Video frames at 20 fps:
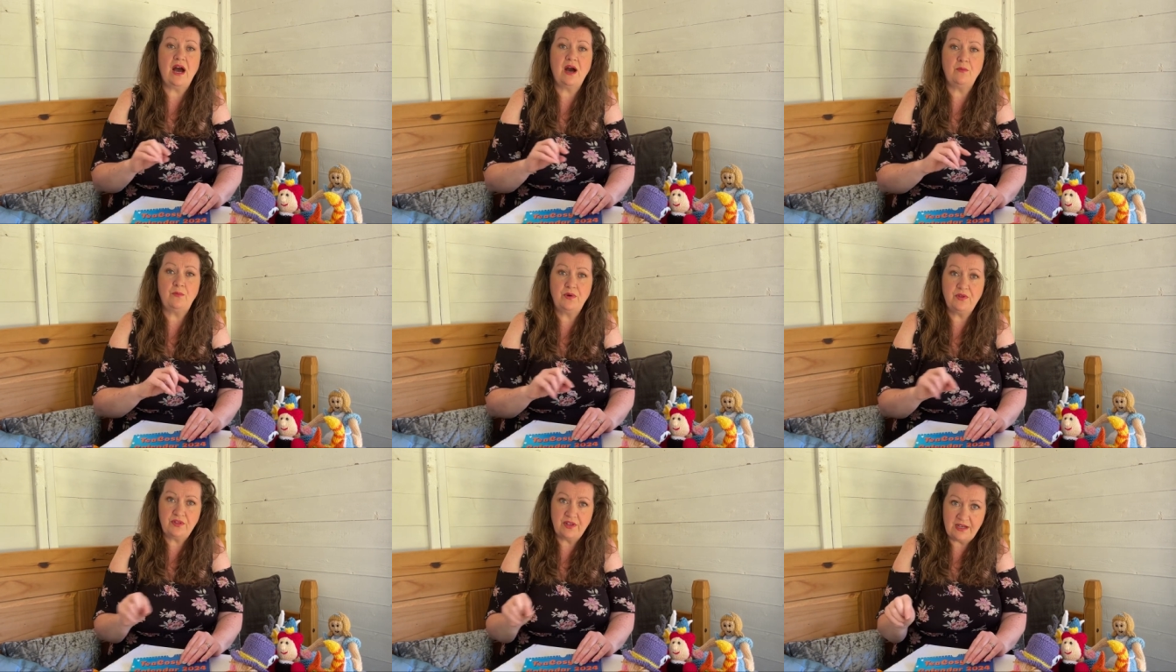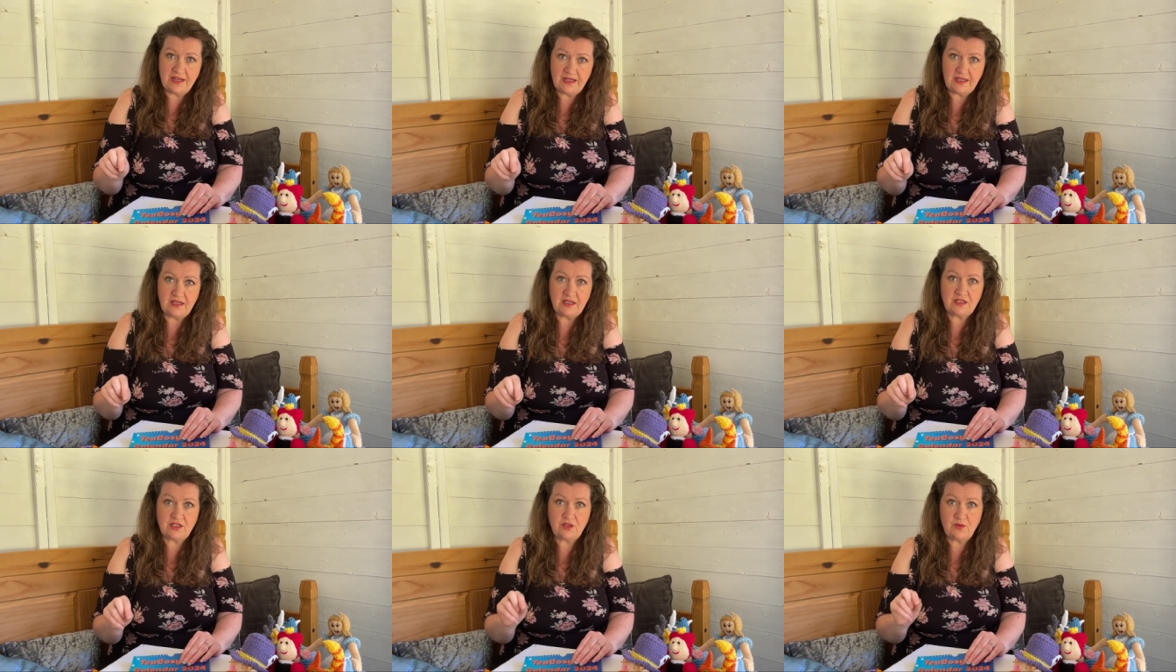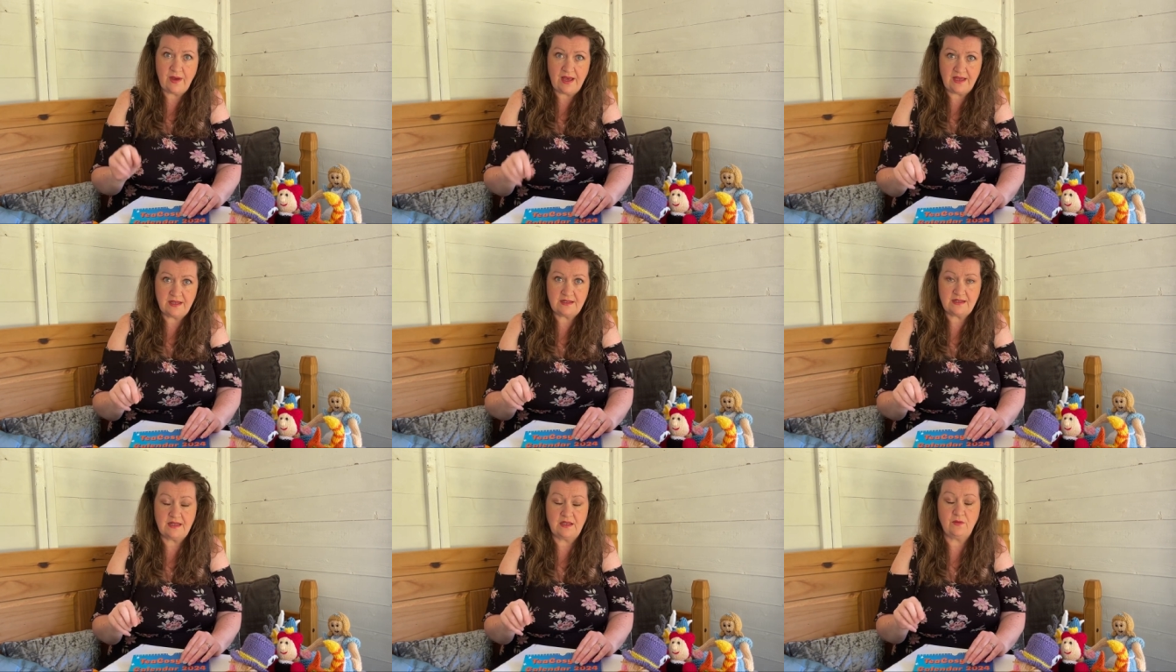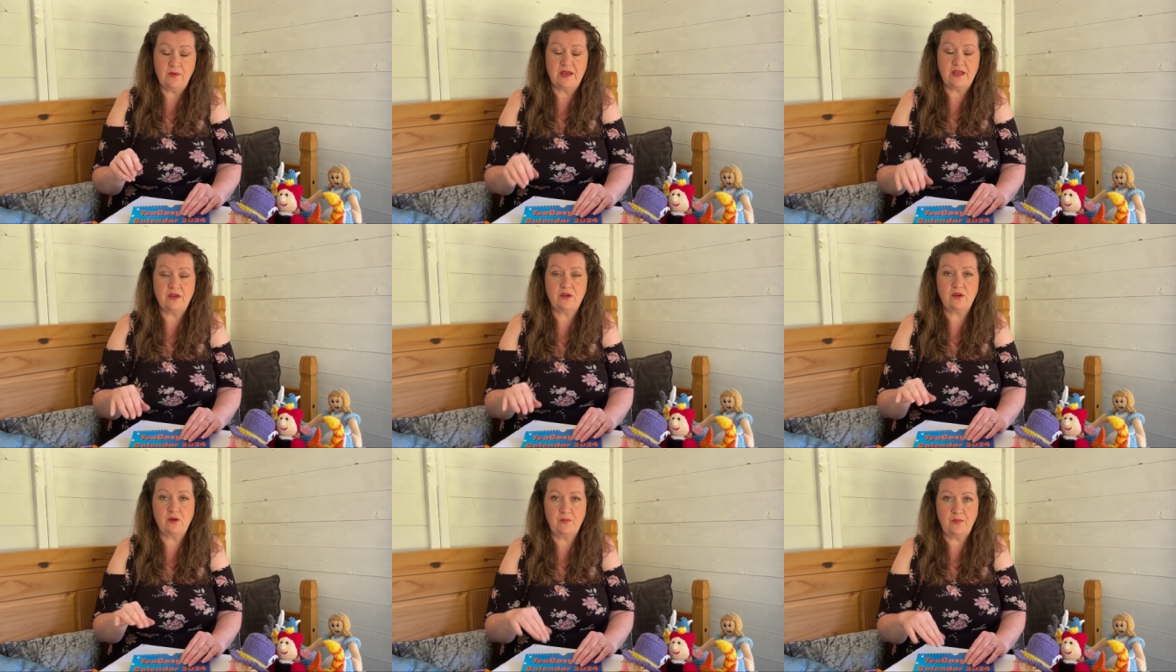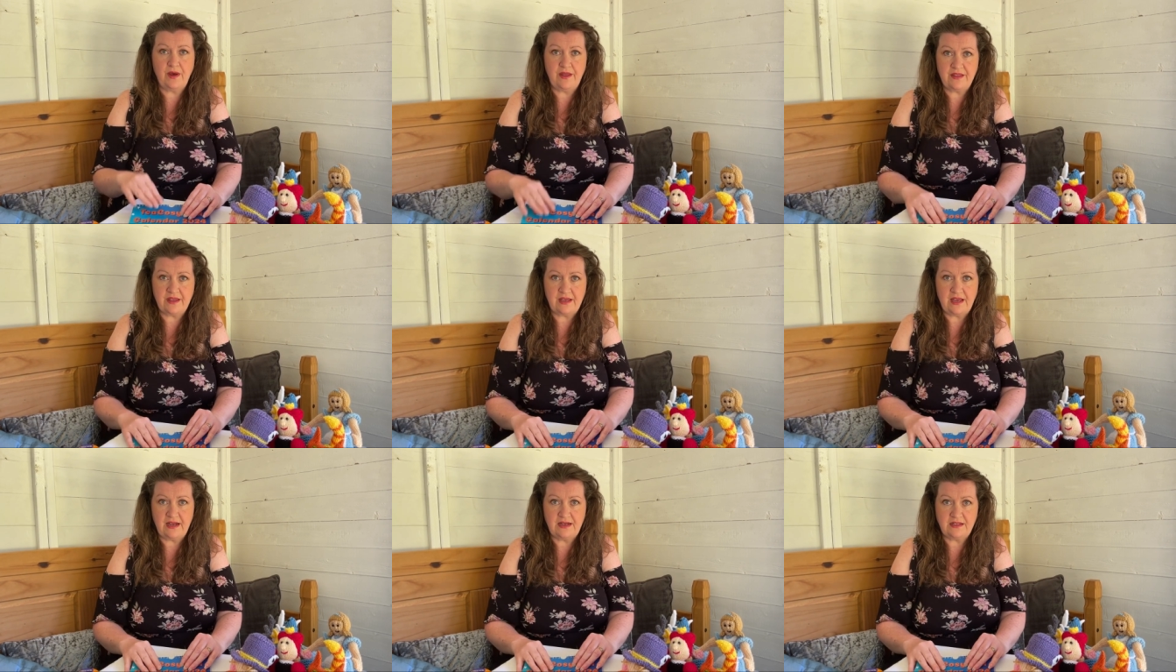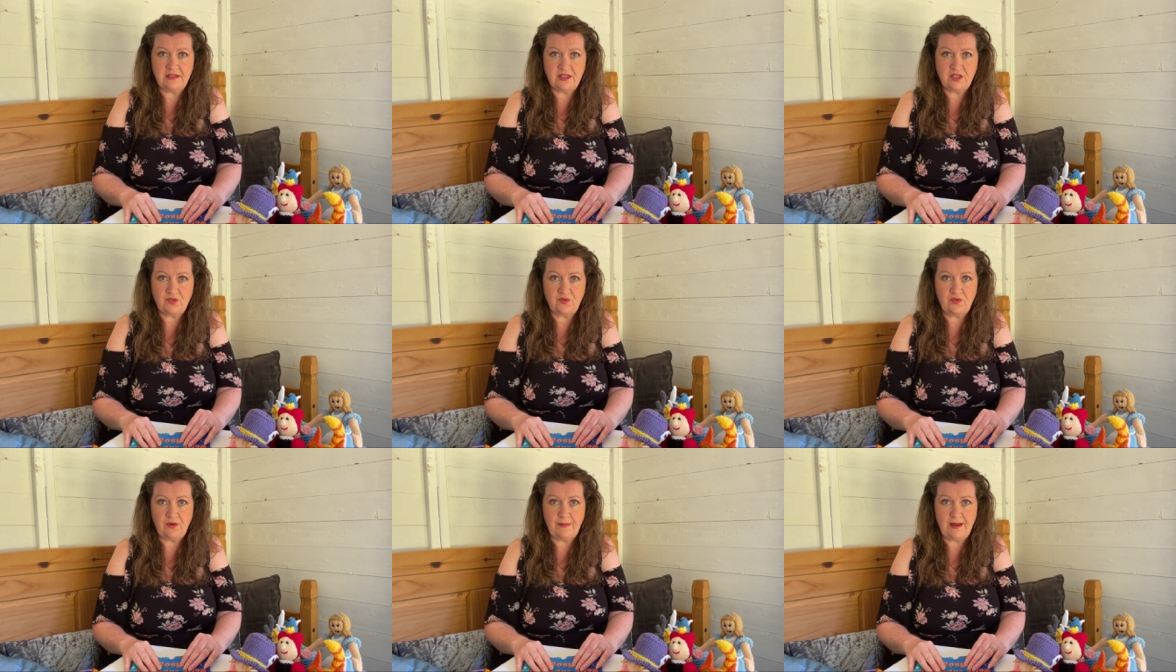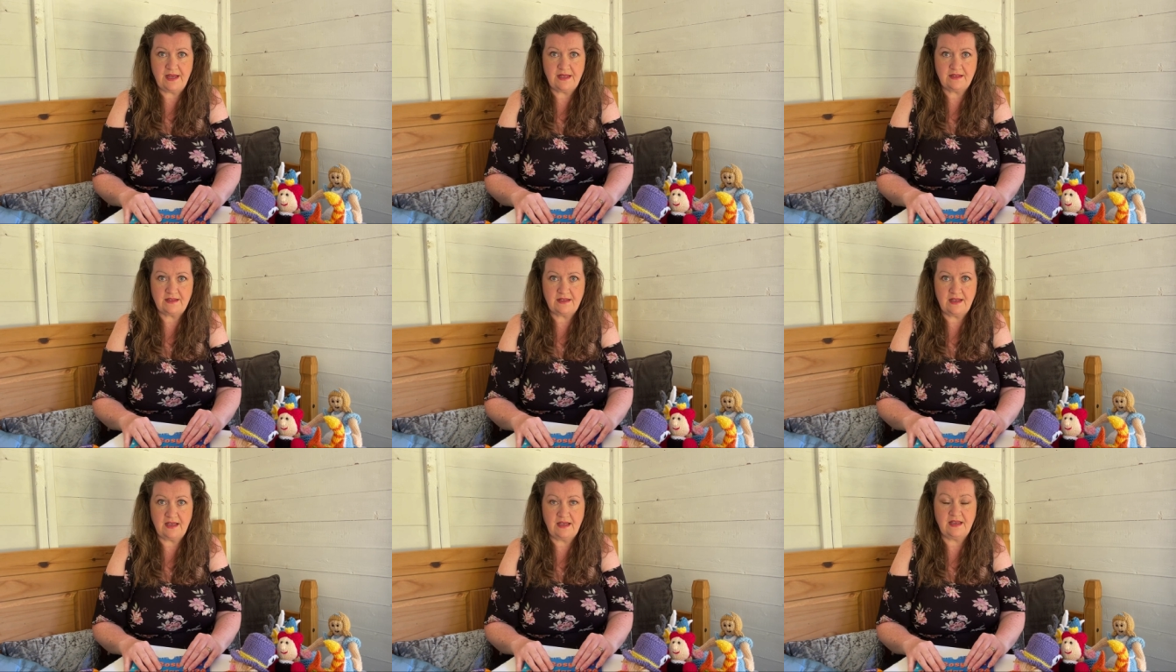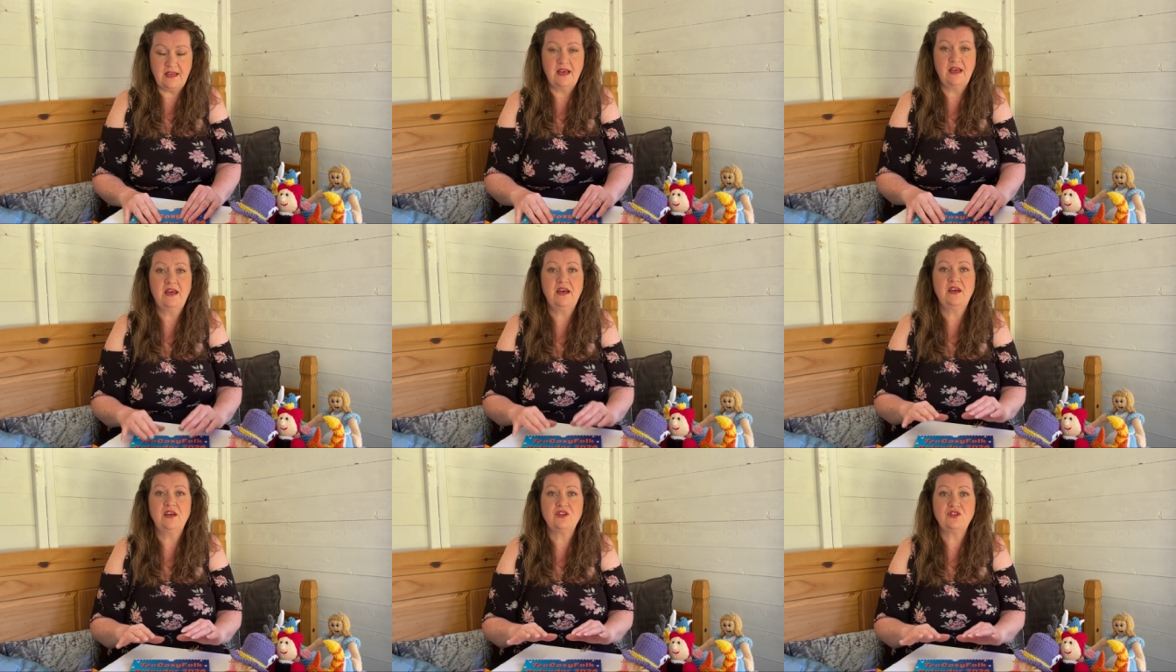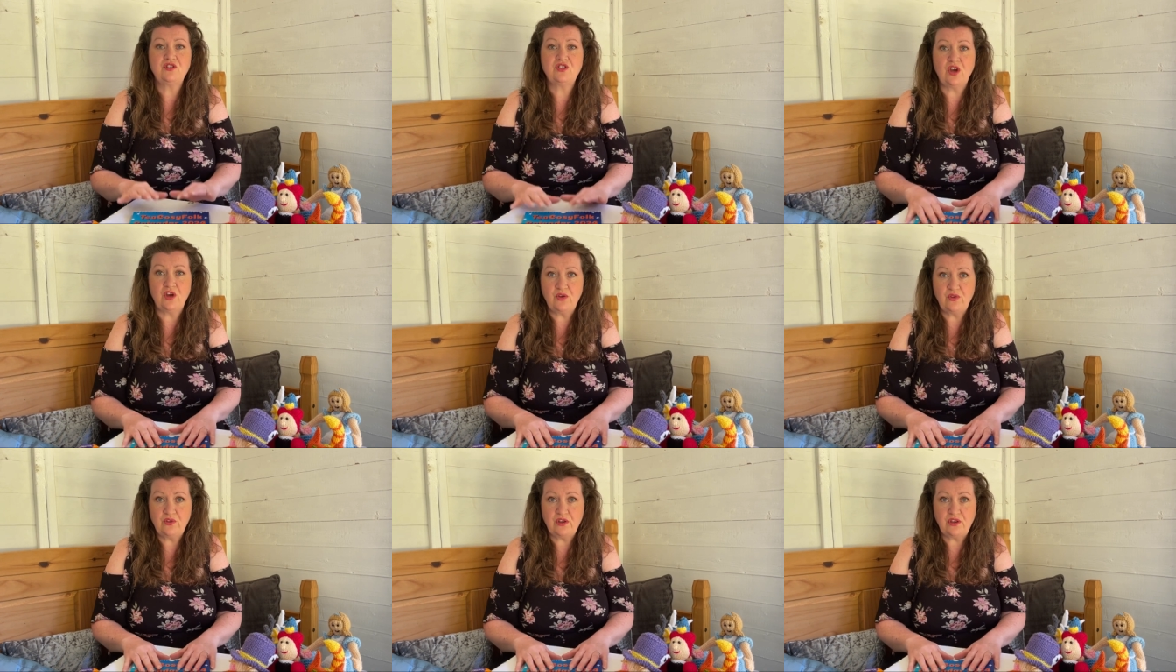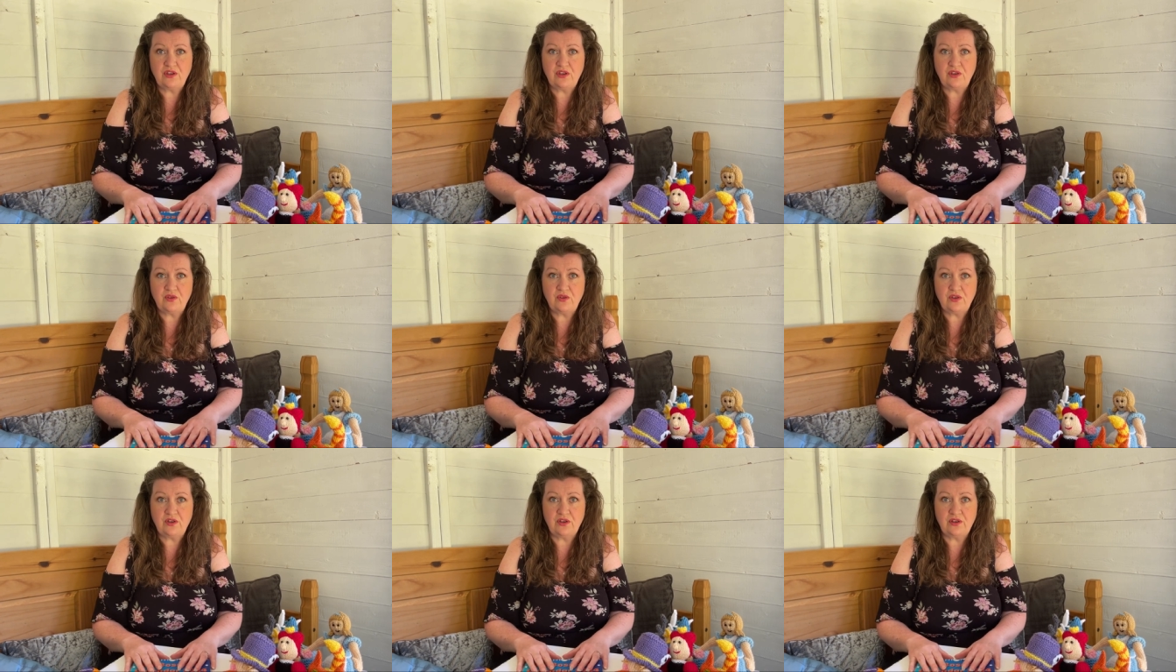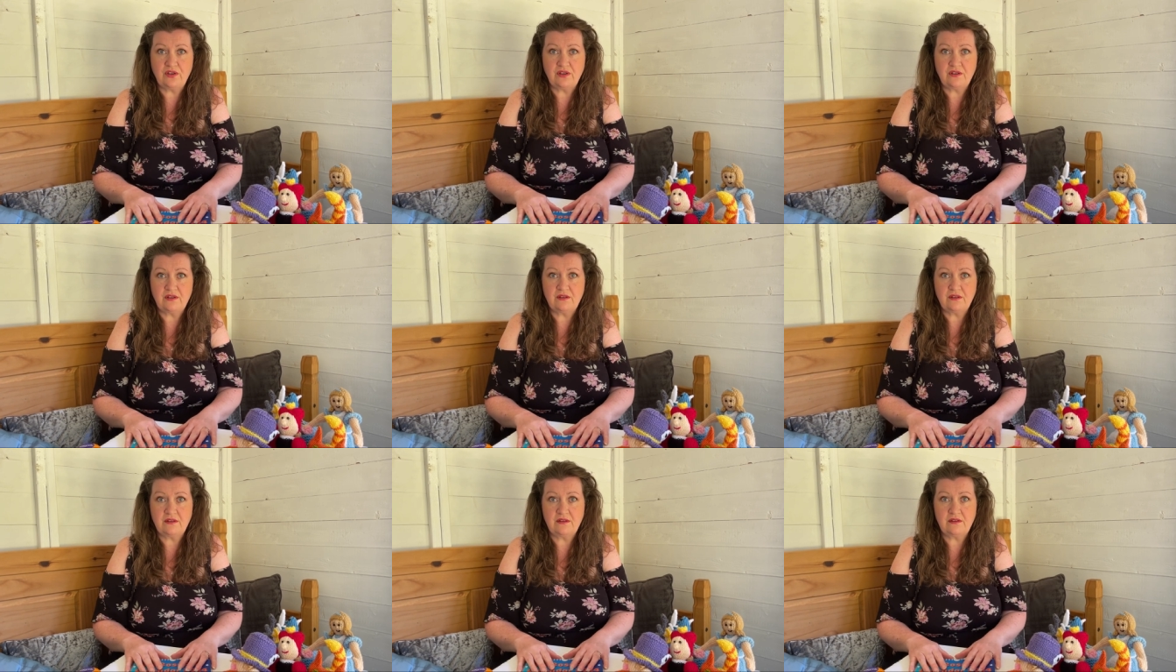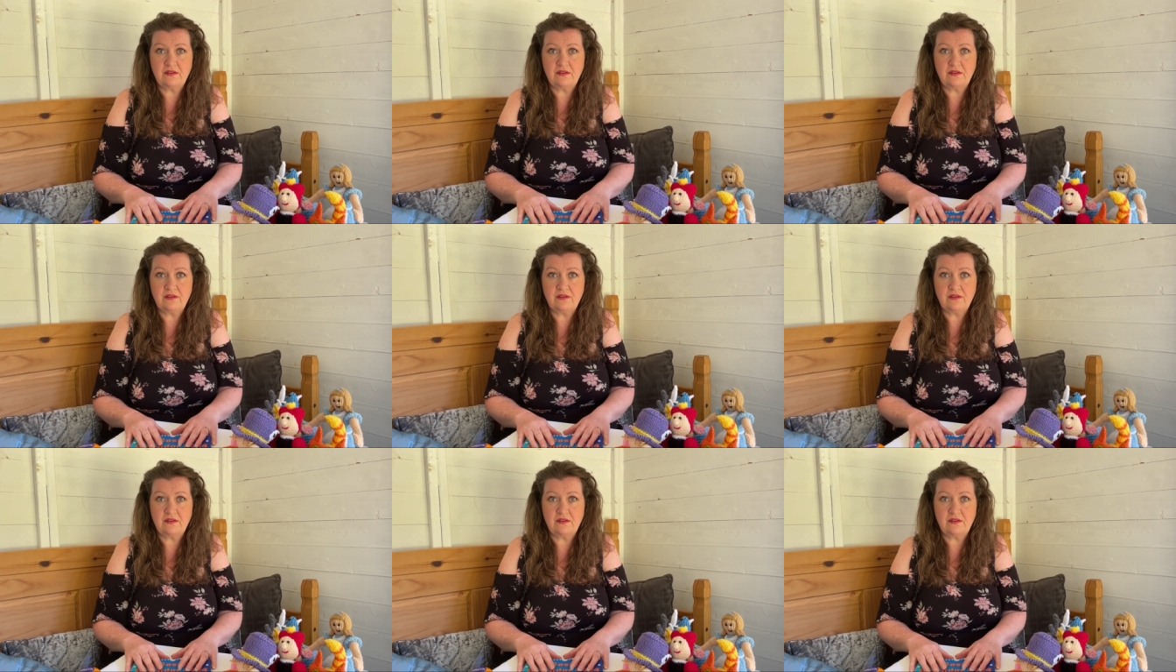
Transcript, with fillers: I'll put the link to Etsy where you can buy the calendars from Etsy so that you can